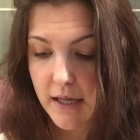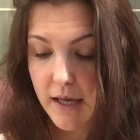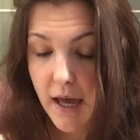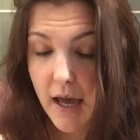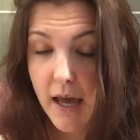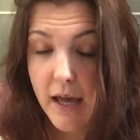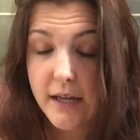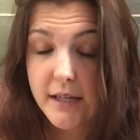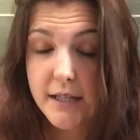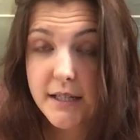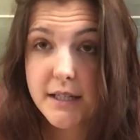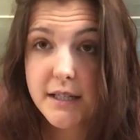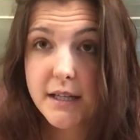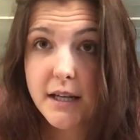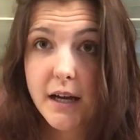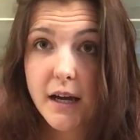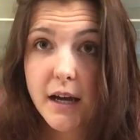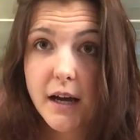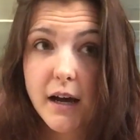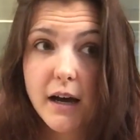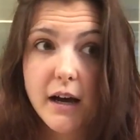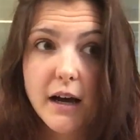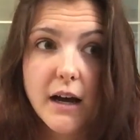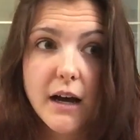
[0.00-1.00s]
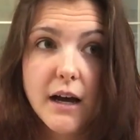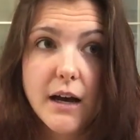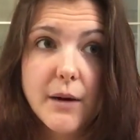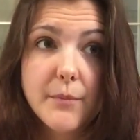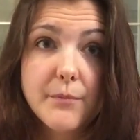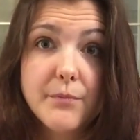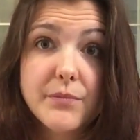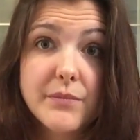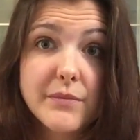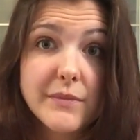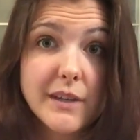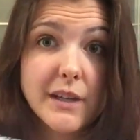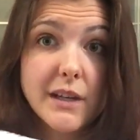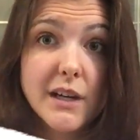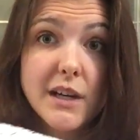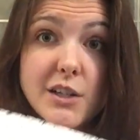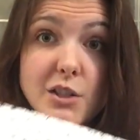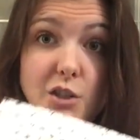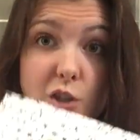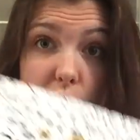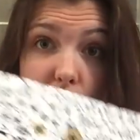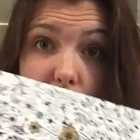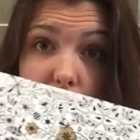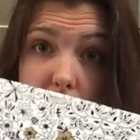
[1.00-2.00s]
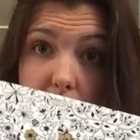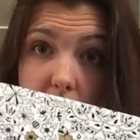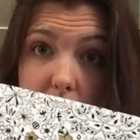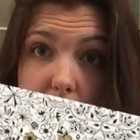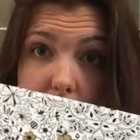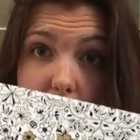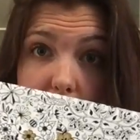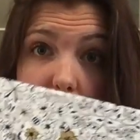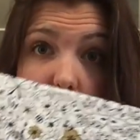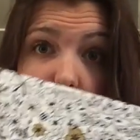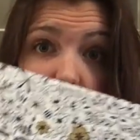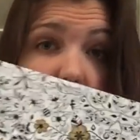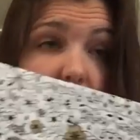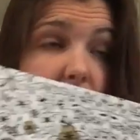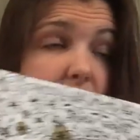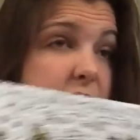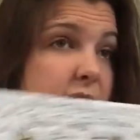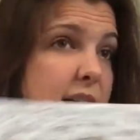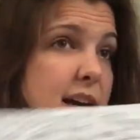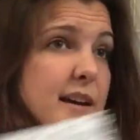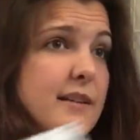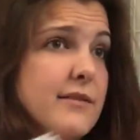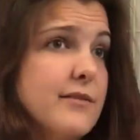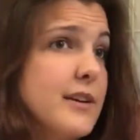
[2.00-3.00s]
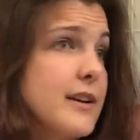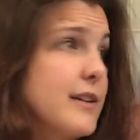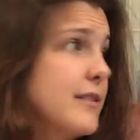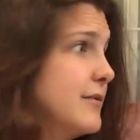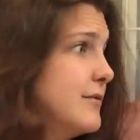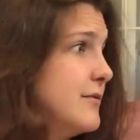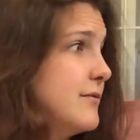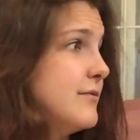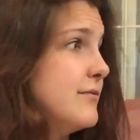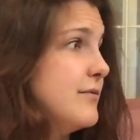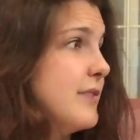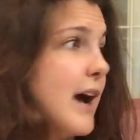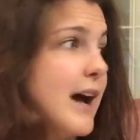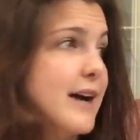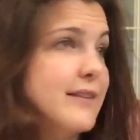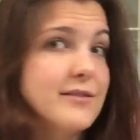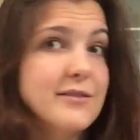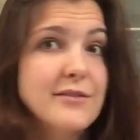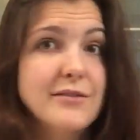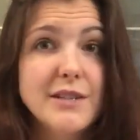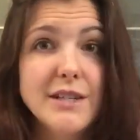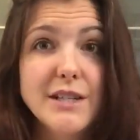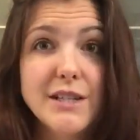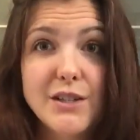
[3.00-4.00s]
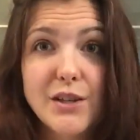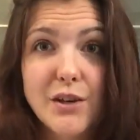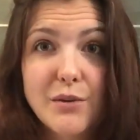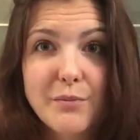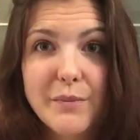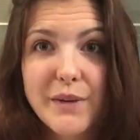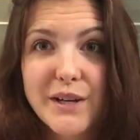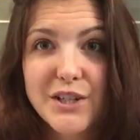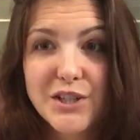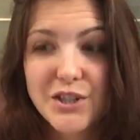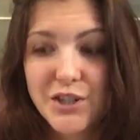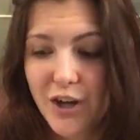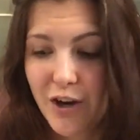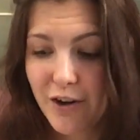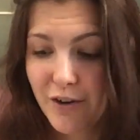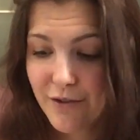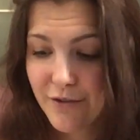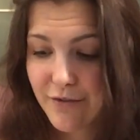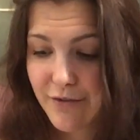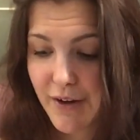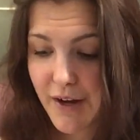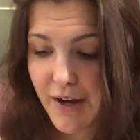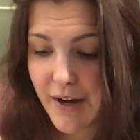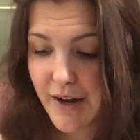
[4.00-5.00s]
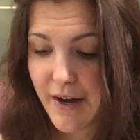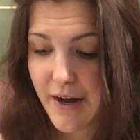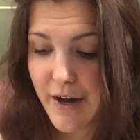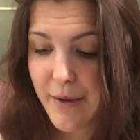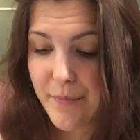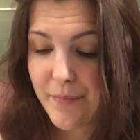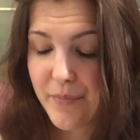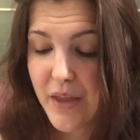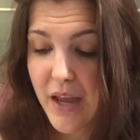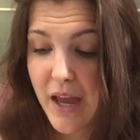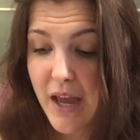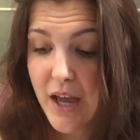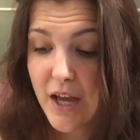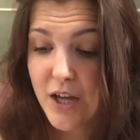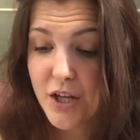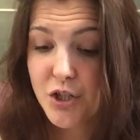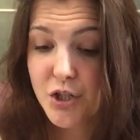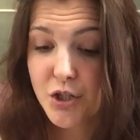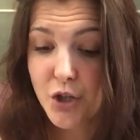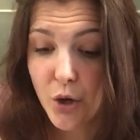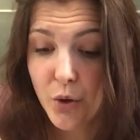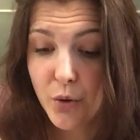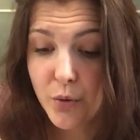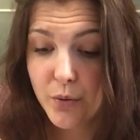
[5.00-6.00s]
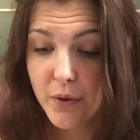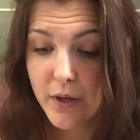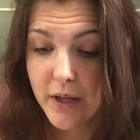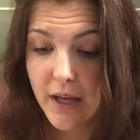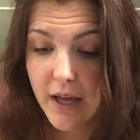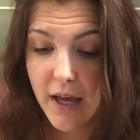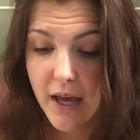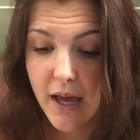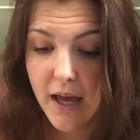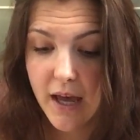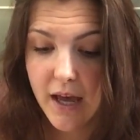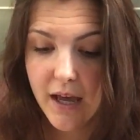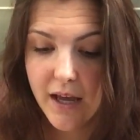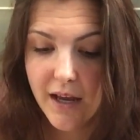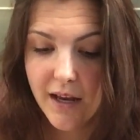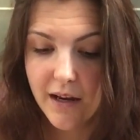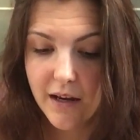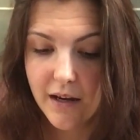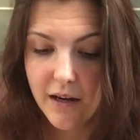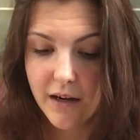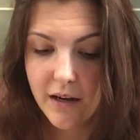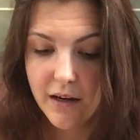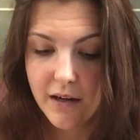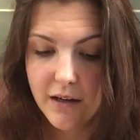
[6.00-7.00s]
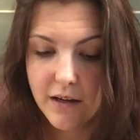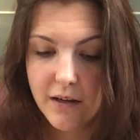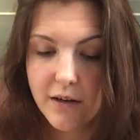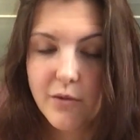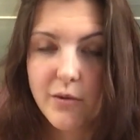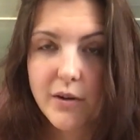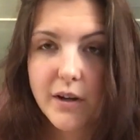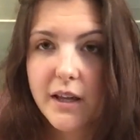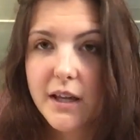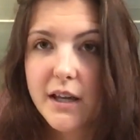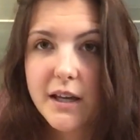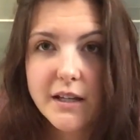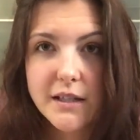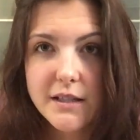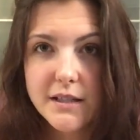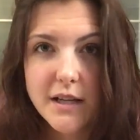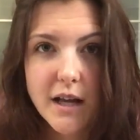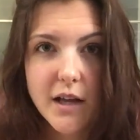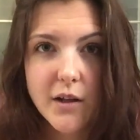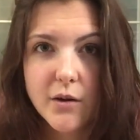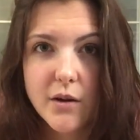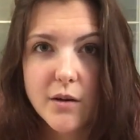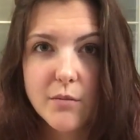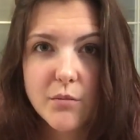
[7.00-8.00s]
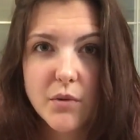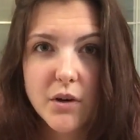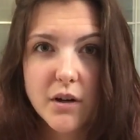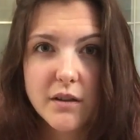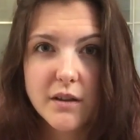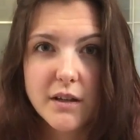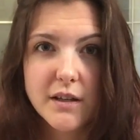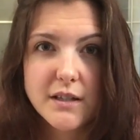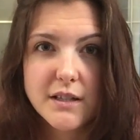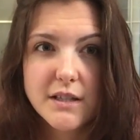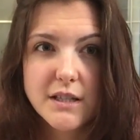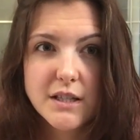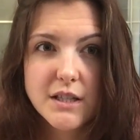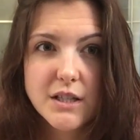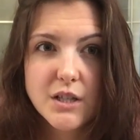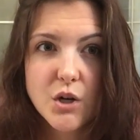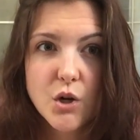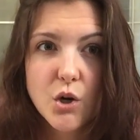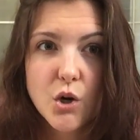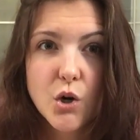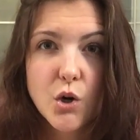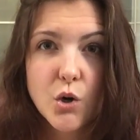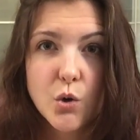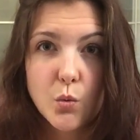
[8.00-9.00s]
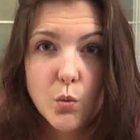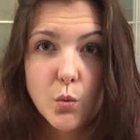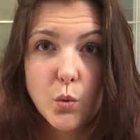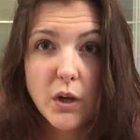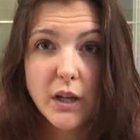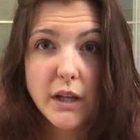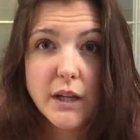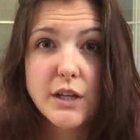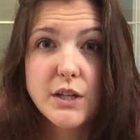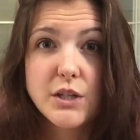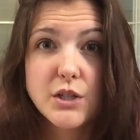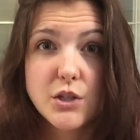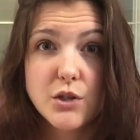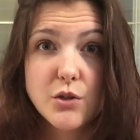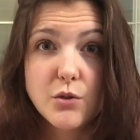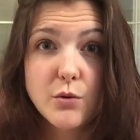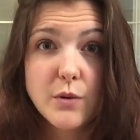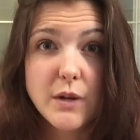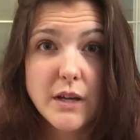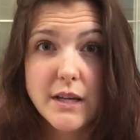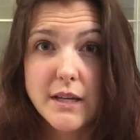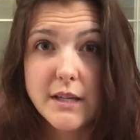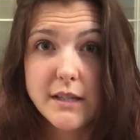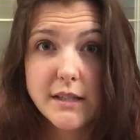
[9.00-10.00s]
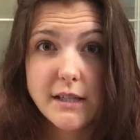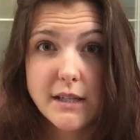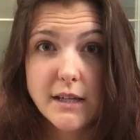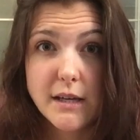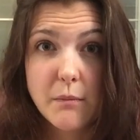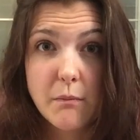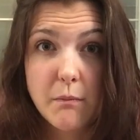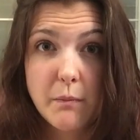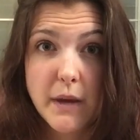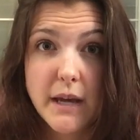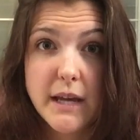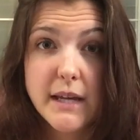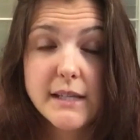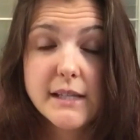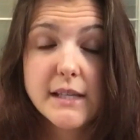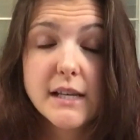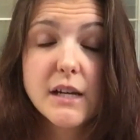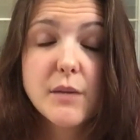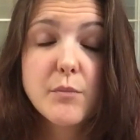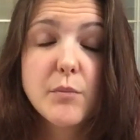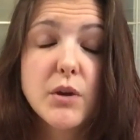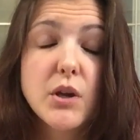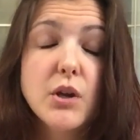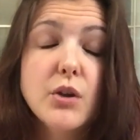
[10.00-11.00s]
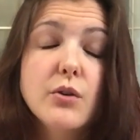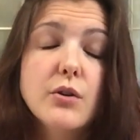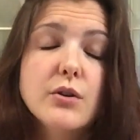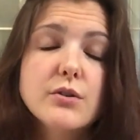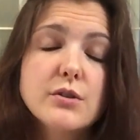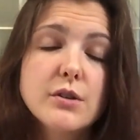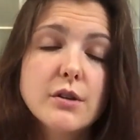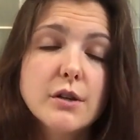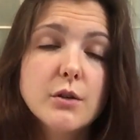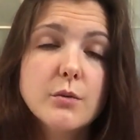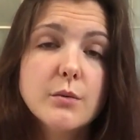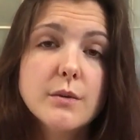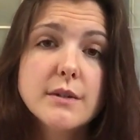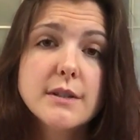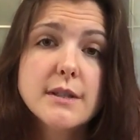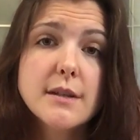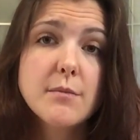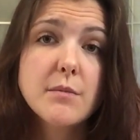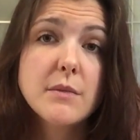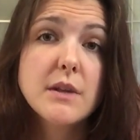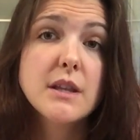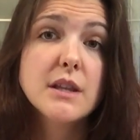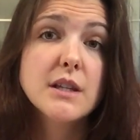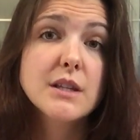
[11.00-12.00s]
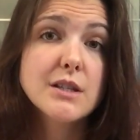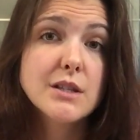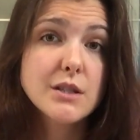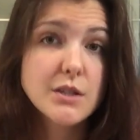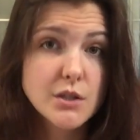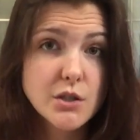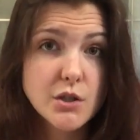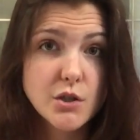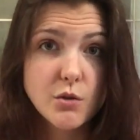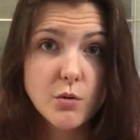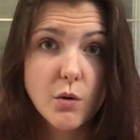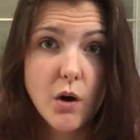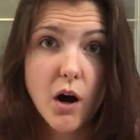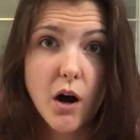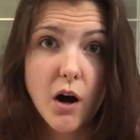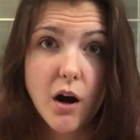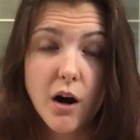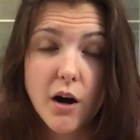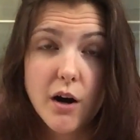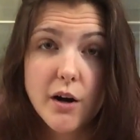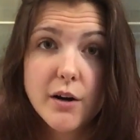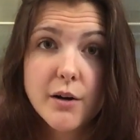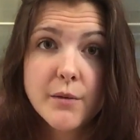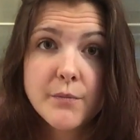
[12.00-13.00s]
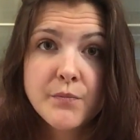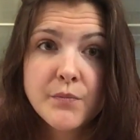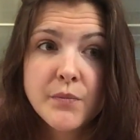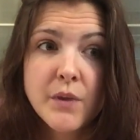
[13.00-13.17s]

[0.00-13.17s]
get adult coloring books. I have like 5 of these on my shelf. Don't get, a kid's coloring book that's really too easy and basic, but you also don't want something that's too hard